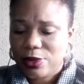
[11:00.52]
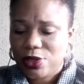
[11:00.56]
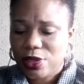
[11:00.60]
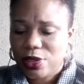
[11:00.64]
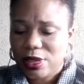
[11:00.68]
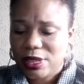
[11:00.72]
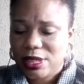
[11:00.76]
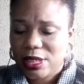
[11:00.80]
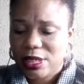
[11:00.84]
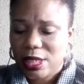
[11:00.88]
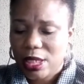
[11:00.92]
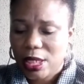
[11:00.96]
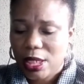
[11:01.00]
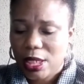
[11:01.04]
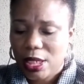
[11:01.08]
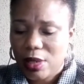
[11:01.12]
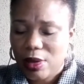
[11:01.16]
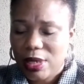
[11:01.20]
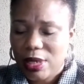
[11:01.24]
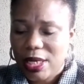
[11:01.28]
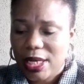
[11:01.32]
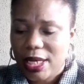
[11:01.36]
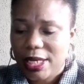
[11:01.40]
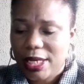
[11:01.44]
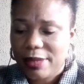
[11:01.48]
just say,
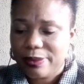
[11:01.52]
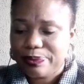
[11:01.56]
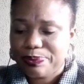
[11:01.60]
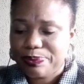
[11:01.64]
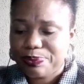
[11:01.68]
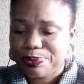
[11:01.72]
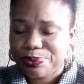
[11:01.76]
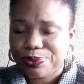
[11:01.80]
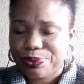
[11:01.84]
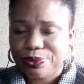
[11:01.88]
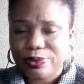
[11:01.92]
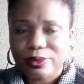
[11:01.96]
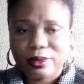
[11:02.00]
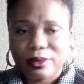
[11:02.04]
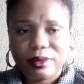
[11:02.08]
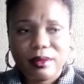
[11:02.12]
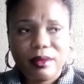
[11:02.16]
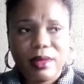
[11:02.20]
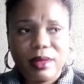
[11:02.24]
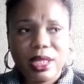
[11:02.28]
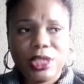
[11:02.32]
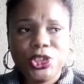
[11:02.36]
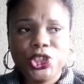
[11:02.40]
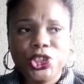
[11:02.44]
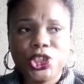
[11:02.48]
okay,
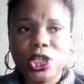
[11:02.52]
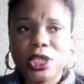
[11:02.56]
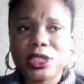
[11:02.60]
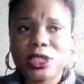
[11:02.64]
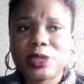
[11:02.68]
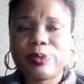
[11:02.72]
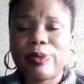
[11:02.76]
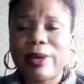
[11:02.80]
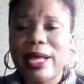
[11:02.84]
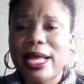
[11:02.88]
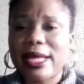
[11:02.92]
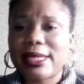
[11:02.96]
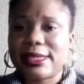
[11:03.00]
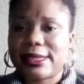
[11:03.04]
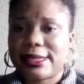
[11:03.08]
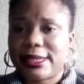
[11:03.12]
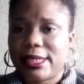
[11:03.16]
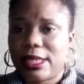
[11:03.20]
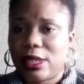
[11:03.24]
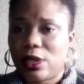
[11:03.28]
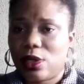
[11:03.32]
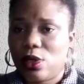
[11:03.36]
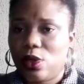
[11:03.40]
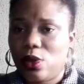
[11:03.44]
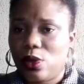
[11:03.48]
Just Bags
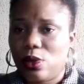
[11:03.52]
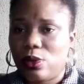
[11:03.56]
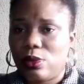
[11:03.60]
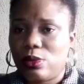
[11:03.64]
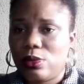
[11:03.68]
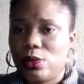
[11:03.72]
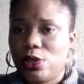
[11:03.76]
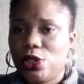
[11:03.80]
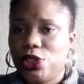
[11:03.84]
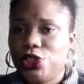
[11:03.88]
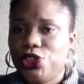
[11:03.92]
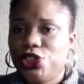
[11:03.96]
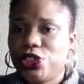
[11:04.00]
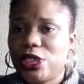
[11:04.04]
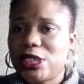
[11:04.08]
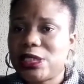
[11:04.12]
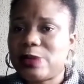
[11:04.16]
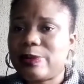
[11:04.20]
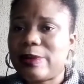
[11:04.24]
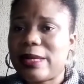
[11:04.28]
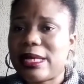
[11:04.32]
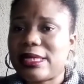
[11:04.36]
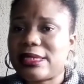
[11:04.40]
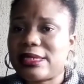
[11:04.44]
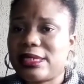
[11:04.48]
and Co,
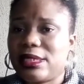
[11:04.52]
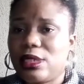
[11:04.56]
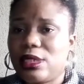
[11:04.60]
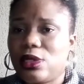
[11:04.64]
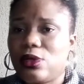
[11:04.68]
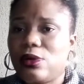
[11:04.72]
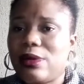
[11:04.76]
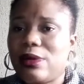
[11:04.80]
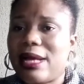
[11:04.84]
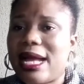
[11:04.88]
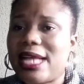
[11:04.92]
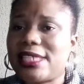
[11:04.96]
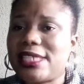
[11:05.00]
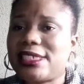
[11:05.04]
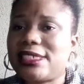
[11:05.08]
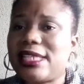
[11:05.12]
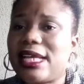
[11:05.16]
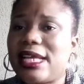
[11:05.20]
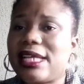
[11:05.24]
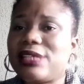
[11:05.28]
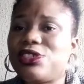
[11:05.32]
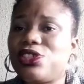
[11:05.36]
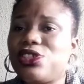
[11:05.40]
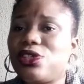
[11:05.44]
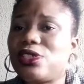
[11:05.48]
Just Bags and Co,
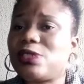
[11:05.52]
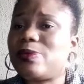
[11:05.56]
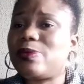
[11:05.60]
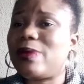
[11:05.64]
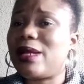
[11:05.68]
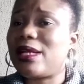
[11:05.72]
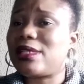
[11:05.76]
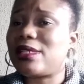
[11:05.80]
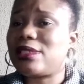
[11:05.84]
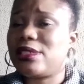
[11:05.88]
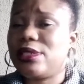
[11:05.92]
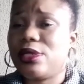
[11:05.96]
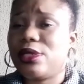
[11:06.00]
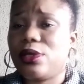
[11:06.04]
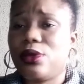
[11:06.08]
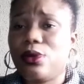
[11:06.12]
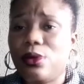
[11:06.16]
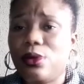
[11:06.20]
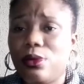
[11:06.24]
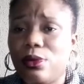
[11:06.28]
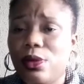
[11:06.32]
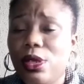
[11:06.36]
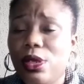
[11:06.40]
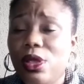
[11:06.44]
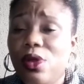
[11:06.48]
hashtag Just Bags and
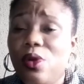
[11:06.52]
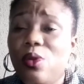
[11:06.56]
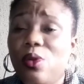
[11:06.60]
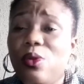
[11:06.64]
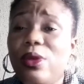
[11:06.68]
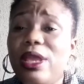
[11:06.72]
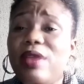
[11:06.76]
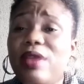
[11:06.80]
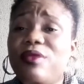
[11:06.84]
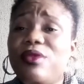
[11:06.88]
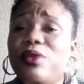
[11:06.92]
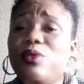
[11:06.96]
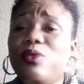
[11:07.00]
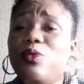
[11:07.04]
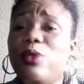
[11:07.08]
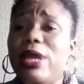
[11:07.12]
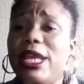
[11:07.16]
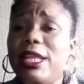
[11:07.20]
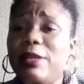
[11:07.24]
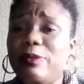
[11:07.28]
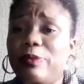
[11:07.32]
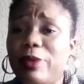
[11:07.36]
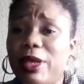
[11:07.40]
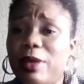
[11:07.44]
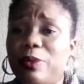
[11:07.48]
Co, even
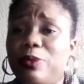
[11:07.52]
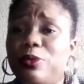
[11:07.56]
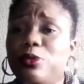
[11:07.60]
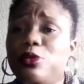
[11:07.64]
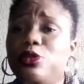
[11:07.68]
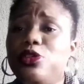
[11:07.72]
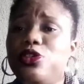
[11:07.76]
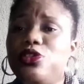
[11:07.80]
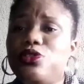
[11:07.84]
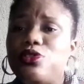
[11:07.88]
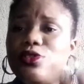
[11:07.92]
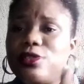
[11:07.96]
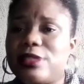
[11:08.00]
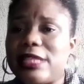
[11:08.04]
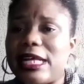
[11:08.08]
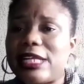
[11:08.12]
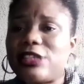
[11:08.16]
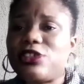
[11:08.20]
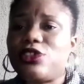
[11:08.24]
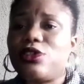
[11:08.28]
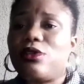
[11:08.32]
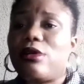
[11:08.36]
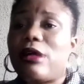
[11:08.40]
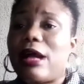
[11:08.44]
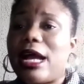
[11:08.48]
when people use
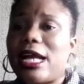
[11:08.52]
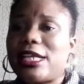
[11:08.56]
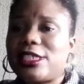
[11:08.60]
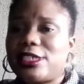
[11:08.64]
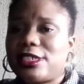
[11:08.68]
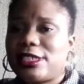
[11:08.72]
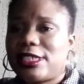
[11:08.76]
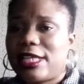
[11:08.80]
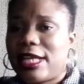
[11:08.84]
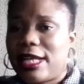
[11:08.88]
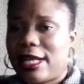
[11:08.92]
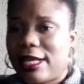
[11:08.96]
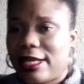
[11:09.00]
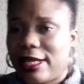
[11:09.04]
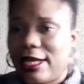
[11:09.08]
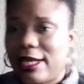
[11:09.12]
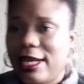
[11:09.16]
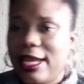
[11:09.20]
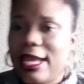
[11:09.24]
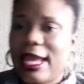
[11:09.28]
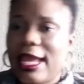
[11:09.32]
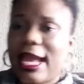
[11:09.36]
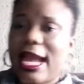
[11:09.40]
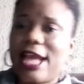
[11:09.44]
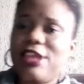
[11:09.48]
that your hashtag
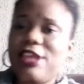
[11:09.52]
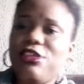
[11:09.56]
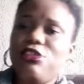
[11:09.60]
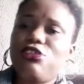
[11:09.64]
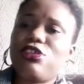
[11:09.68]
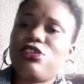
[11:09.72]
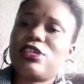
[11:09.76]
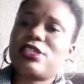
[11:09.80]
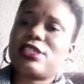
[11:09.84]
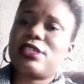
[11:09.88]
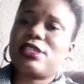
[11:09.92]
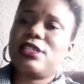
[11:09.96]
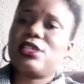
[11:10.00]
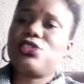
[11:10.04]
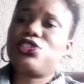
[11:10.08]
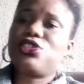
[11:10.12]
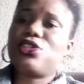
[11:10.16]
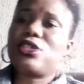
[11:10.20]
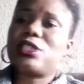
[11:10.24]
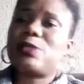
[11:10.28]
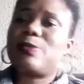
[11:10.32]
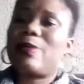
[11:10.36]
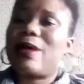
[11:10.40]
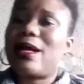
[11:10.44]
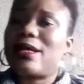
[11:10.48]
and you just click
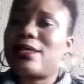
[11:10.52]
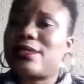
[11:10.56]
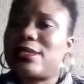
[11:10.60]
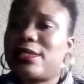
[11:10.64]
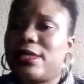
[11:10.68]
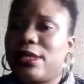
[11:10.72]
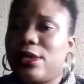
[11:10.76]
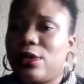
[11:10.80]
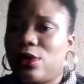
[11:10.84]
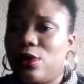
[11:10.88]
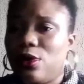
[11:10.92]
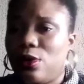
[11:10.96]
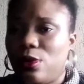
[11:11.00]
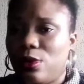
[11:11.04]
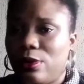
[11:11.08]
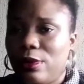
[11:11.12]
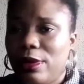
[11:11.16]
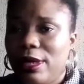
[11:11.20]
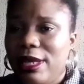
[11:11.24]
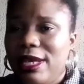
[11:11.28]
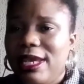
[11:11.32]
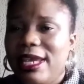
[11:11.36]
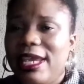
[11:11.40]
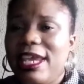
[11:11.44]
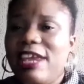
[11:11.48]
Just Bags and Co,
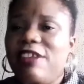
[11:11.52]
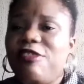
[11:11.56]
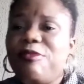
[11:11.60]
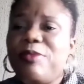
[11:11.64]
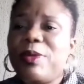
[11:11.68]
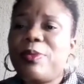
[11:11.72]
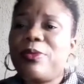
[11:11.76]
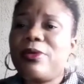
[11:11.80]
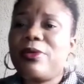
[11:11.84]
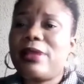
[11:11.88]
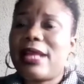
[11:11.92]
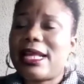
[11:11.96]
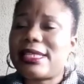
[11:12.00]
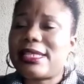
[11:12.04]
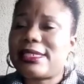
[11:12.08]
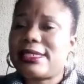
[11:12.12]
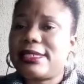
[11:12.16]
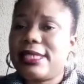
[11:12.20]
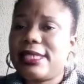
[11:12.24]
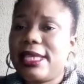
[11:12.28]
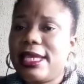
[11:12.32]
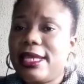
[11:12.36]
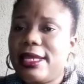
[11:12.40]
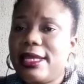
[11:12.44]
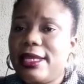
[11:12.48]
if people are
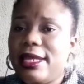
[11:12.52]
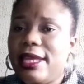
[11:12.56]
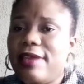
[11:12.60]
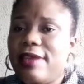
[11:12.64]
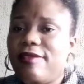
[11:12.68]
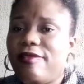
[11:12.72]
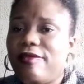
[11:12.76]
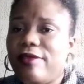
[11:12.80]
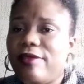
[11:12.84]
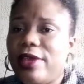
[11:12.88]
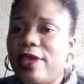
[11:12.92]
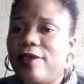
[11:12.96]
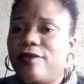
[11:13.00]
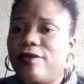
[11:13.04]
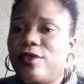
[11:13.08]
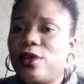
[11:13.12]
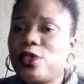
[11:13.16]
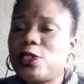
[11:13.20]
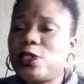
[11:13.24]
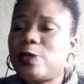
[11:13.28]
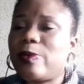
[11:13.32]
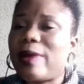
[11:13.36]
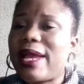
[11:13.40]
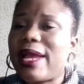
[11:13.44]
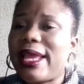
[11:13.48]
seeing, if
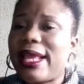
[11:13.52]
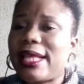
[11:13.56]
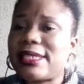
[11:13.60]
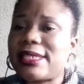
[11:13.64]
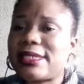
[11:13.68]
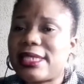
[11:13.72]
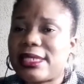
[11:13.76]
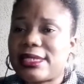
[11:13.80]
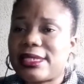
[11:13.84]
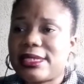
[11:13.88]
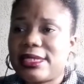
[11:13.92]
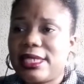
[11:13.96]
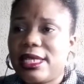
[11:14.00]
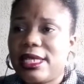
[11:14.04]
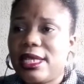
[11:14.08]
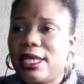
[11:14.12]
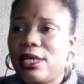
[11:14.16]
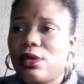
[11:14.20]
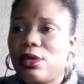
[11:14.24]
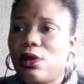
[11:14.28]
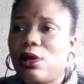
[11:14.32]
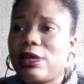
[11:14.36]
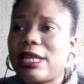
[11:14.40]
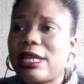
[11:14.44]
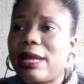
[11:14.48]
those buyers are
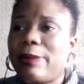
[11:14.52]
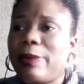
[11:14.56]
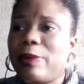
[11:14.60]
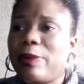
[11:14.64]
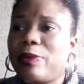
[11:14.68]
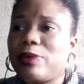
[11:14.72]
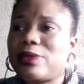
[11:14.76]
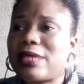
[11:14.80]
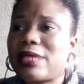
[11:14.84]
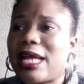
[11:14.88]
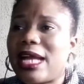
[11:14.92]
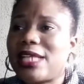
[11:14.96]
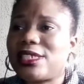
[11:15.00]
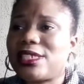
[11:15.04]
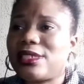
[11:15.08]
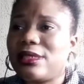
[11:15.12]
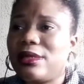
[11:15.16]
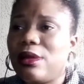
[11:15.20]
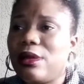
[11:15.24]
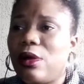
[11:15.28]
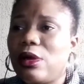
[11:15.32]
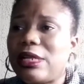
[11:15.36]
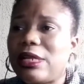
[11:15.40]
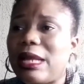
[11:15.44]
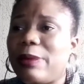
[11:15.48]
seeing other
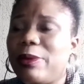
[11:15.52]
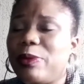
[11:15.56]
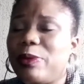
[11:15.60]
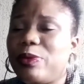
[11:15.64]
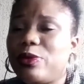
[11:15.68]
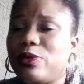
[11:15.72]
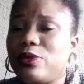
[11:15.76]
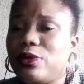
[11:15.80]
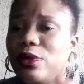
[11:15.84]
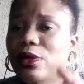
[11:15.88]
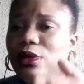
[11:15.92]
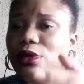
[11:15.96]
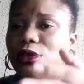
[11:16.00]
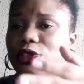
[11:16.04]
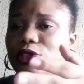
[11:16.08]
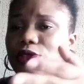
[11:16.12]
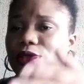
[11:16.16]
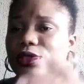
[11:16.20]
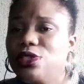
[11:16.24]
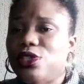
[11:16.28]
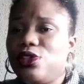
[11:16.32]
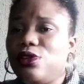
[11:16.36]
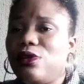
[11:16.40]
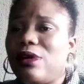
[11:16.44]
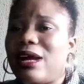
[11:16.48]
people
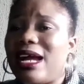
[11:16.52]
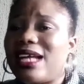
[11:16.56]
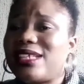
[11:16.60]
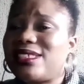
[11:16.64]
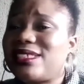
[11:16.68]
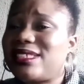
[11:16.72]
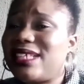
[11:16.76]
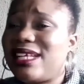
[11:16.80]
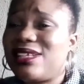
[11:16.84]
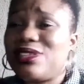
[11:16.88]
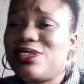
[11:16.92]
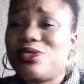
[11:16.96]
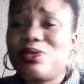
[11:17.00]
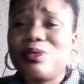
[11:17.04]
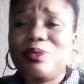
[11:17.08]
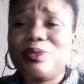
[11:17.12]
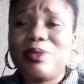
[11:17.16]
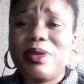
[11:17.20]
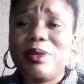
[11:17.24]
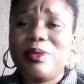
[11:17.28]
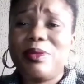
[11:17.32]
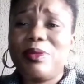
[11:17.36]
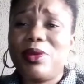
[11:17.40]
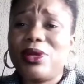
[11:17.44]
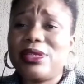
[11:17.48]
using your hashtag, it won't
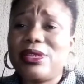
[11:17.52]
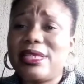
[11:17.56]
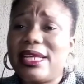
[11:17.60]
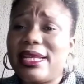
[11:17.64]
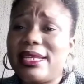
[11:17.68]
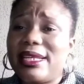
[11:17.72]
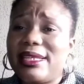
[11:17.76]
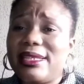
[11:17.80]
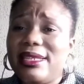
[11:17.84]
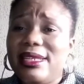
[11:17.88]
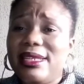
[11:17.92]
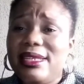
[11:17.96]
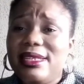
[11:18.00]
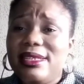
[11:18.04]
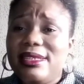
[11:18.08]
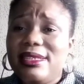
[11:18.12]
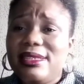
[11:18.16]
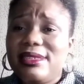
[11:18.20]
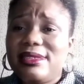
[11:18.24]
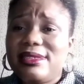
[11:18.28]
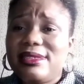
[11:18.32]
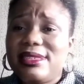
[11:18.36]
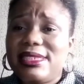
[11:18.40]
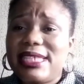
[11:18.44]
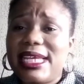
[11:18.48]
be more than
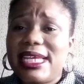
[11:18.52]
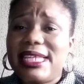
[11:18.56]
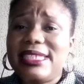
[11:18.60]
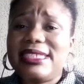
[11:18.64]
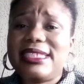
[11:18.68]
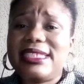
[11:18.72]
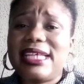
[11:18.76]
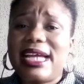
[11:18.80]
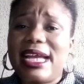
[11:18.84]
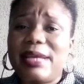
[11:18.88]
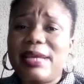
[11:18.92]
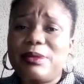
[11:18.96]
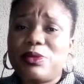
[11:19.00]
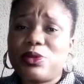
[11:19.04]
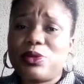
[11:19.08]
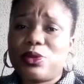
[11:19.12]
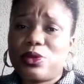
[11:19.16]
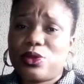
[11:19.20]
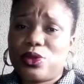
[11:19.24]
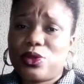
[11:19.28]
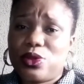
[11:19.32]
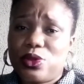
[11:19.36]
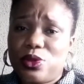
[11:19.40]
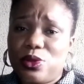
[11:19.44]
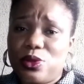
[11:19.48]
10 times or
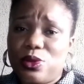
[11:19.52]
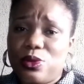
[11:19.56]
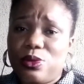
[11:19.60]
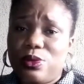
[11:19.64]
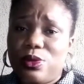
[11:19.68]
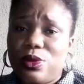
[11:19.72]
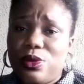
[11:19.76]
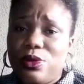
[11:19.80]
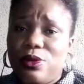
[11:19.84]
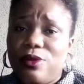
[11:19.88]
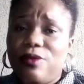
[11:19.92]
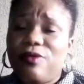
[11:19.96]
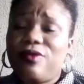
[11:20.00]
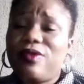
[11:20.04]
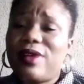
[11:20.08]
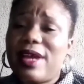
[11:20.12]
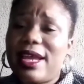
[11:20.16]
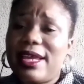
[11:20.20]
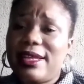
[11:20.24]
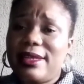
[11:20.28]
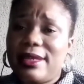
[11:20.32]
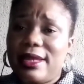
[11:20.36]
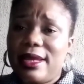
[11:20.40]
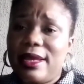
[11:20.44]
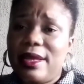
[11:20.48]
so.
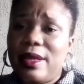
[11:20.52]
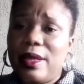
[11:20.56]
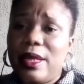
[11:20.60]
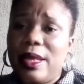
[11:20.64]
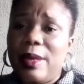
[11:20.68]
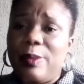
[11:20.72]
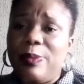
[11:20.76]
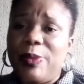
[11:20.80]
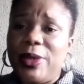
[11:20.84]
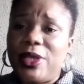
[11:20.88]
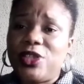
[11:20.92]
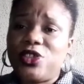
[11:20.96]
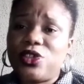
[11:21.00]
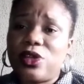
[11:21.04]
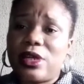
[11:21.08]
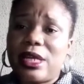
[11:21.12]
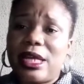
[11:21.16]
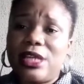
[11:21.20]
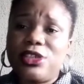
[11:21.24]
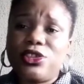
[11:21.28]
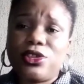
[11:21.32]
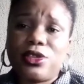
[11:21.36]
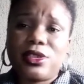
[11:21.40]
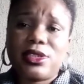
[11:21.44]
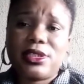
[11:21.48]
Fine, a picture
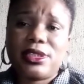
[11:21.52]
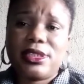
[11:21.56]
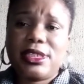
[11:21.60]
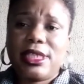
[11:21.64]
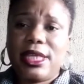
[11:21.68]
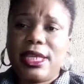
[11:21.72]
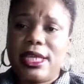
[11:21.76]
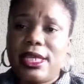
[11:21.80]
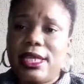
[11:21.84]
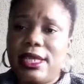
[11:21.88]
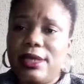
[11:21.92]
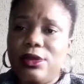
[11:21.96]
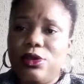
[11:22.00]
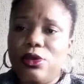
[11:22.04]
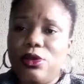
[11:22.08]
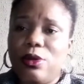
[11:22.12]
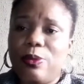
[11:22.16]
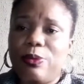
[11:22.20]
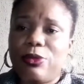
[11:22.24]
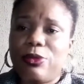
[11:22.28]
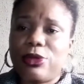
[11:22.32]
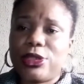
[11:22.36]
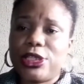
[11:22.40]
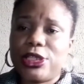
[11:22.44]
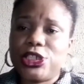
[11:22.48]
can just take your
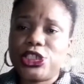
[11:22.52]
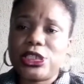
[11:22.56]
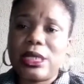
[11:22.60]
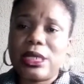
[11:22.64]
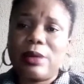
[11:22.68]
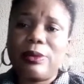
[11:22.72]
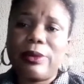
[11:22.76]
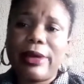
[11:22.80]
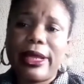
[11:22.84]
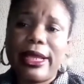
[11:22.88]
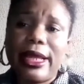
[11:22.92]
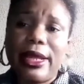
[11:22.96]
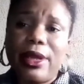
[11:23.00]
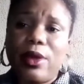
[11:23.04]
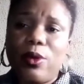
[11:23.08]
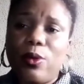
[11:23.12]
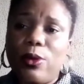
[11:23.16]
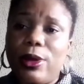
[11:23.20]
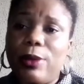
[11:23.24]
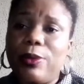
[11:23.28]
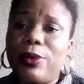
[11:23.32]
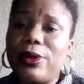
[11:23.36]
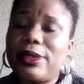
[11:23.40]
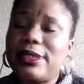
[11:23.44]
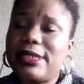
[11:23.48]
potential buyer
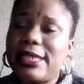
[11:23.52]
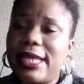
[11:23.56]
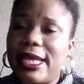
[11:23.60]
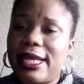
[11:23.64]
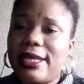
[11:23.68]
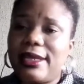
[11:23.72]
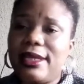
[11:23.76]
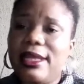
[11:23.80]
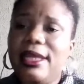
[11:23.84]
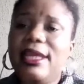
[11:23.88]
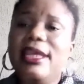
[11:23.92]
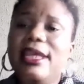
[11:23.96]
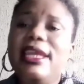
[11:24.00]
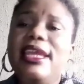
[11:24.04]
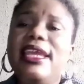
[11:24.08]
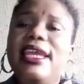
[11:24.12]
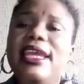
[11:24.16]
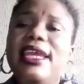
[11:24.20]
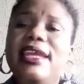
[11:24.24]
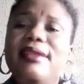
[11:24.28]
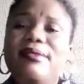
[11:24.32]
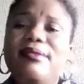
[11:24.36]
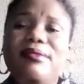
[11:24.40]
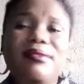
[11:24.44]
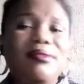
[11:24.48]
away, but then
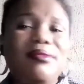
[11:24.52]
it